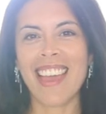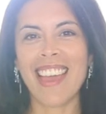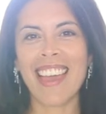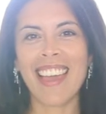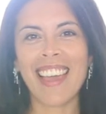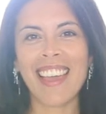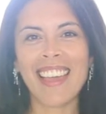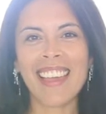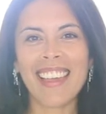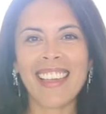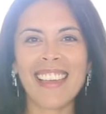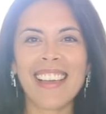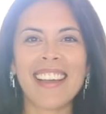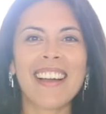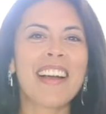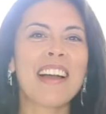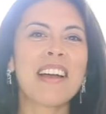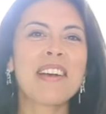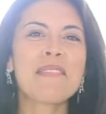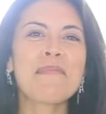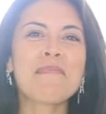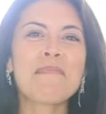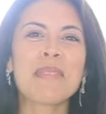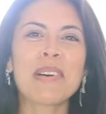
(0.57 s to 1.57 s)
Hey,
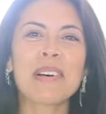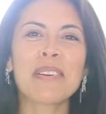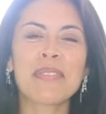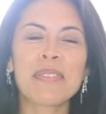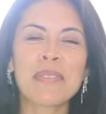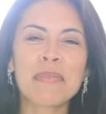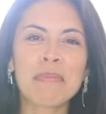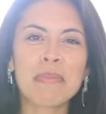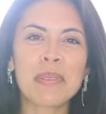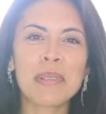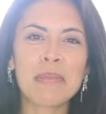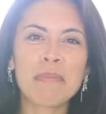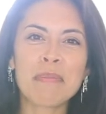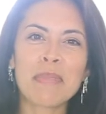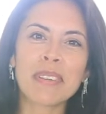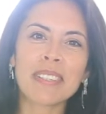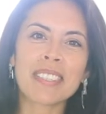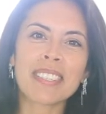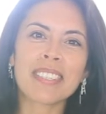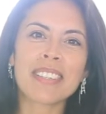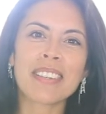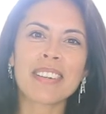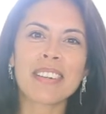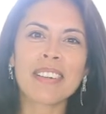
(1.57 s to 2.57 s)
I'm Mel from
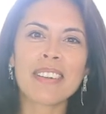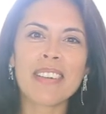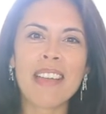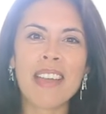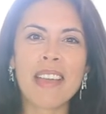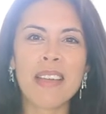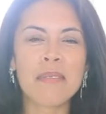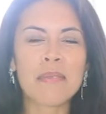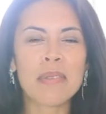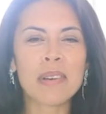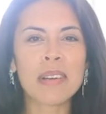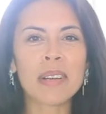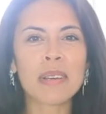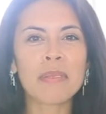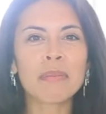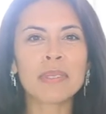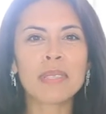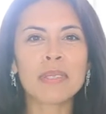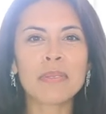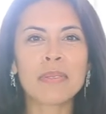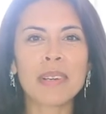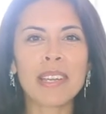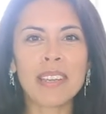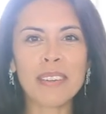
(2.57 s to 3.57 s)
Bloombox Co and welcome
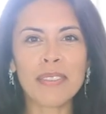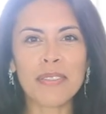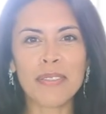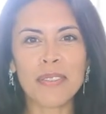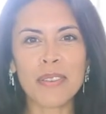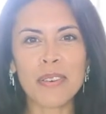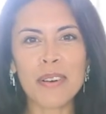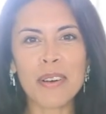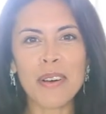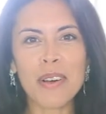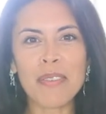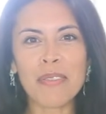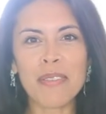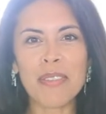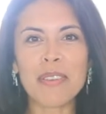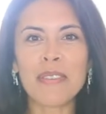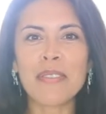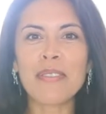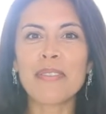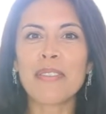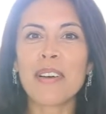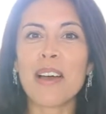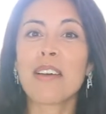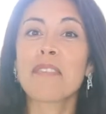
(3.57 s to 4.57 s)
to week 4 of the
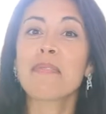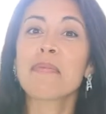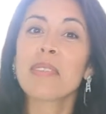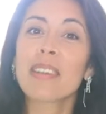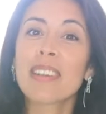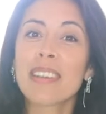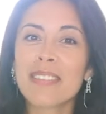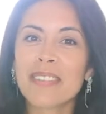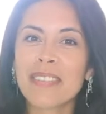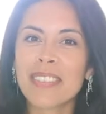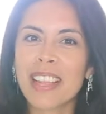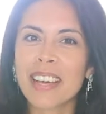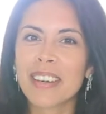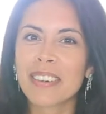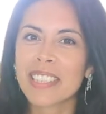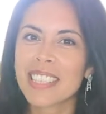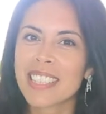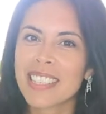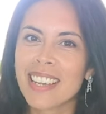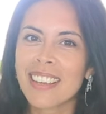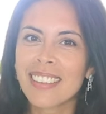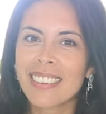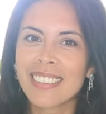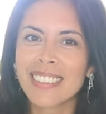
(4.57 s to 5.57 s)
5-minute
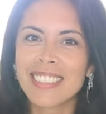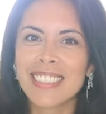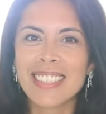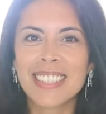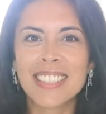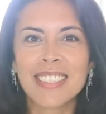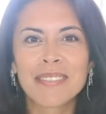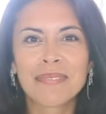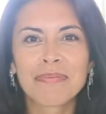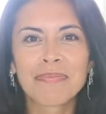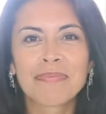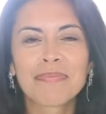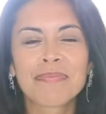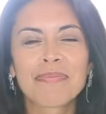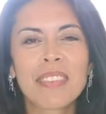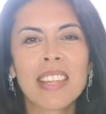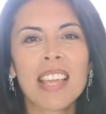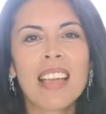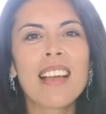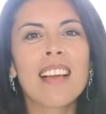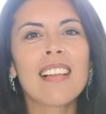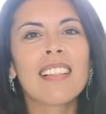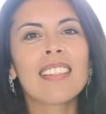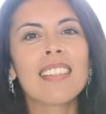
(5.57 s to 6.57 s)
flower challenge.
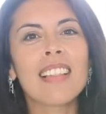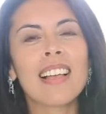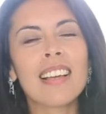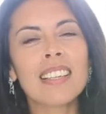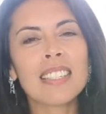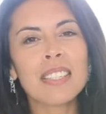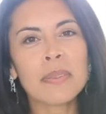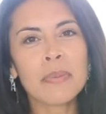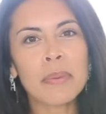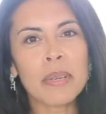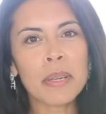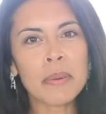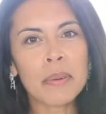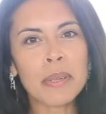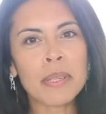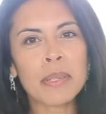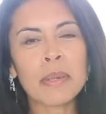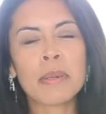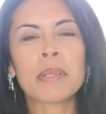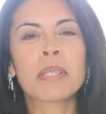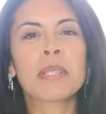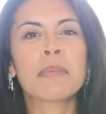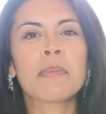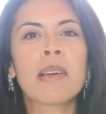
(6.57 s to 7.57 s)
Last week we
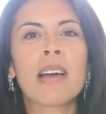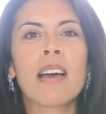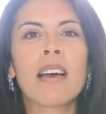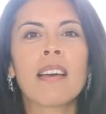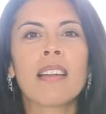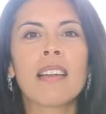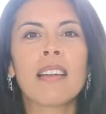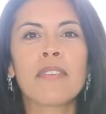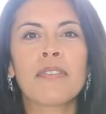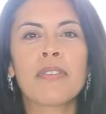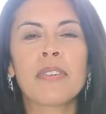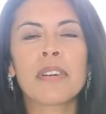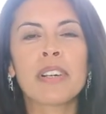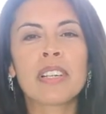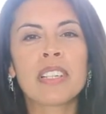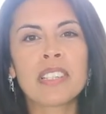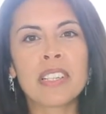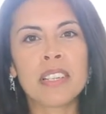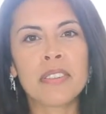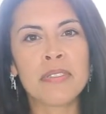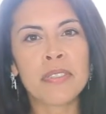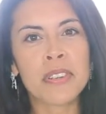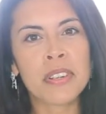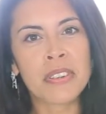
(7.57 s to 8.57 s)
talked about
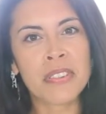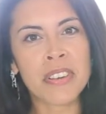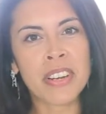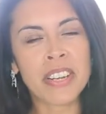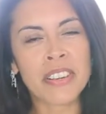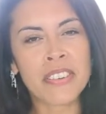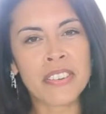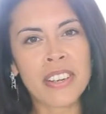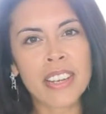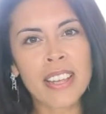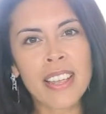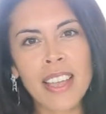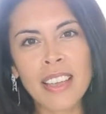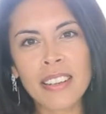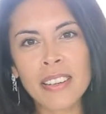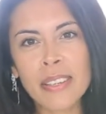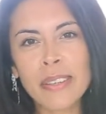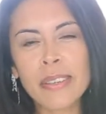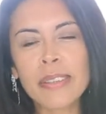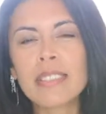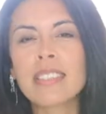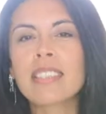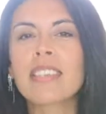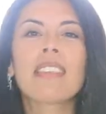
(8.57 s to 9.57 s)
foraging for greenery
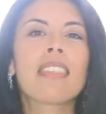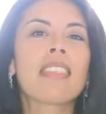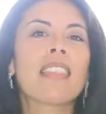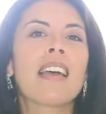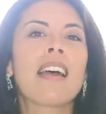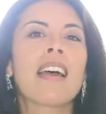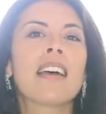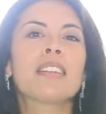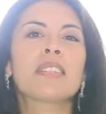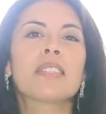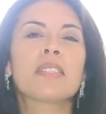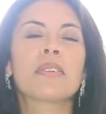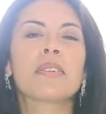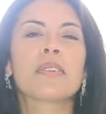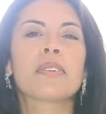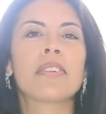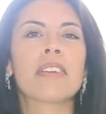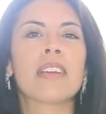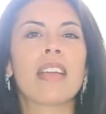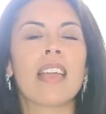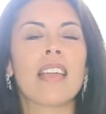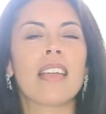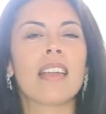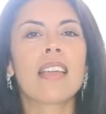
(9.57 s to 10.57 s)
and using that to
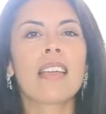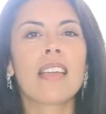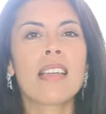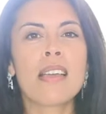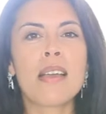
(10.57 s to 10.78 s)
create